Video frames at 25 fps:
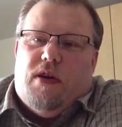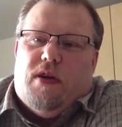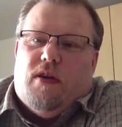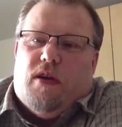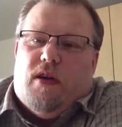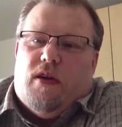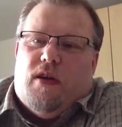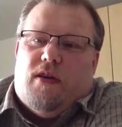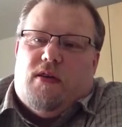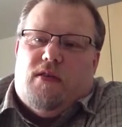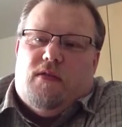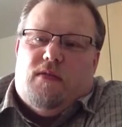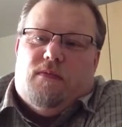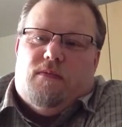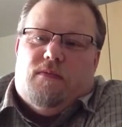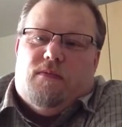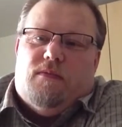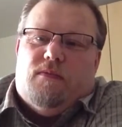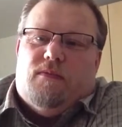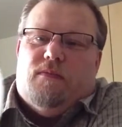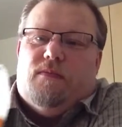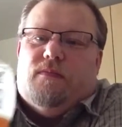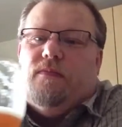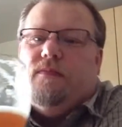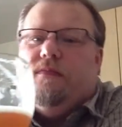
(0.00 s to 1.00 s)
colour.
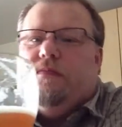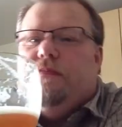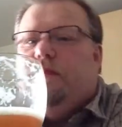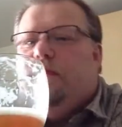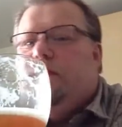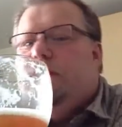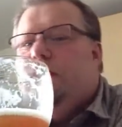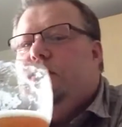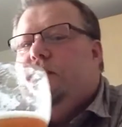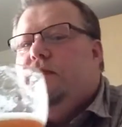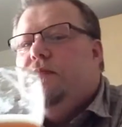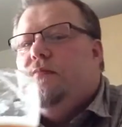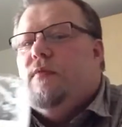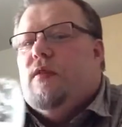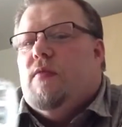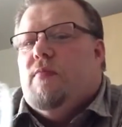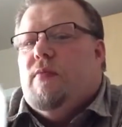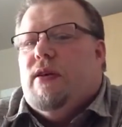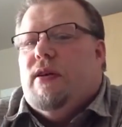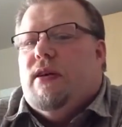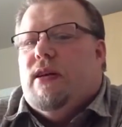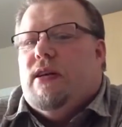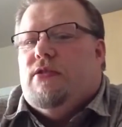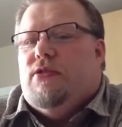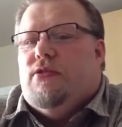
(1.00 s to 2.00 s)
I
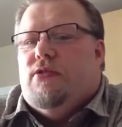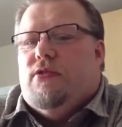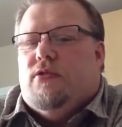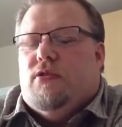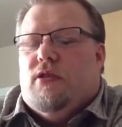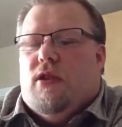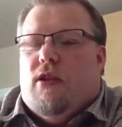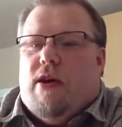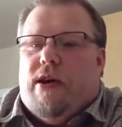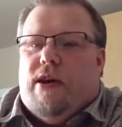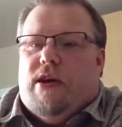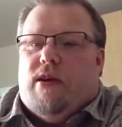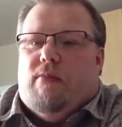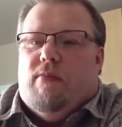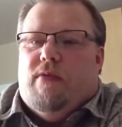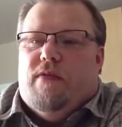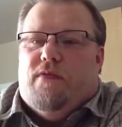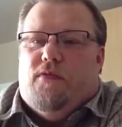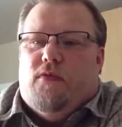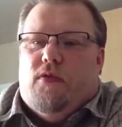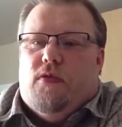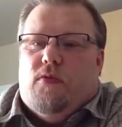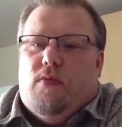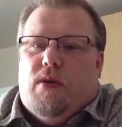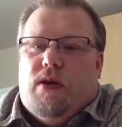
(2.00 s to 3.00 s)
mean, that's just light coming
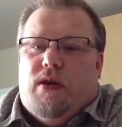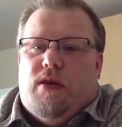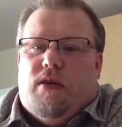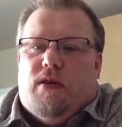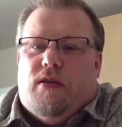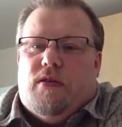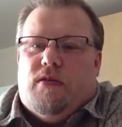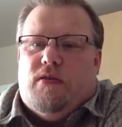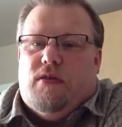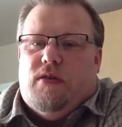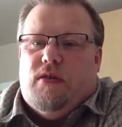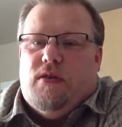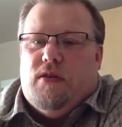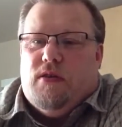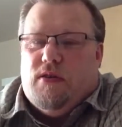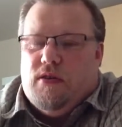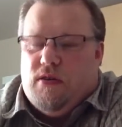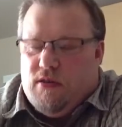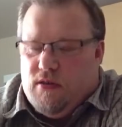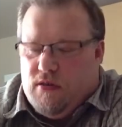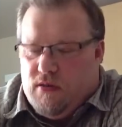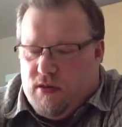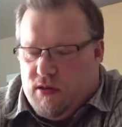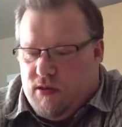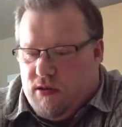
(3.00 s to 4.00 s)
through the window.
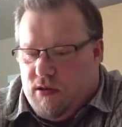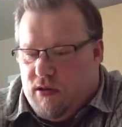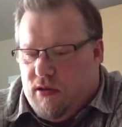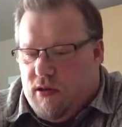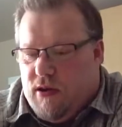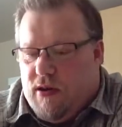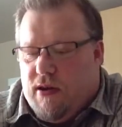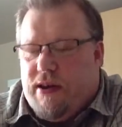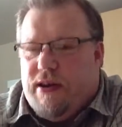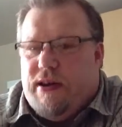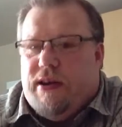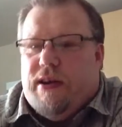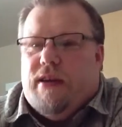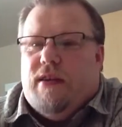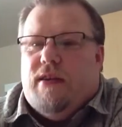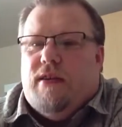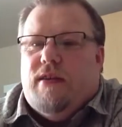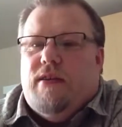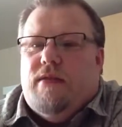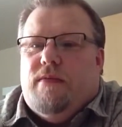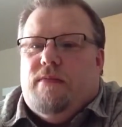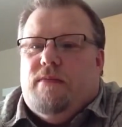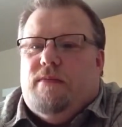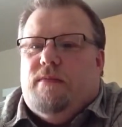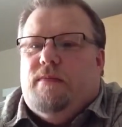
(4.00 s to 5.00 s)
There's no lighting in
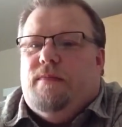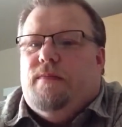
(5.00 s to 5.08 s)
there.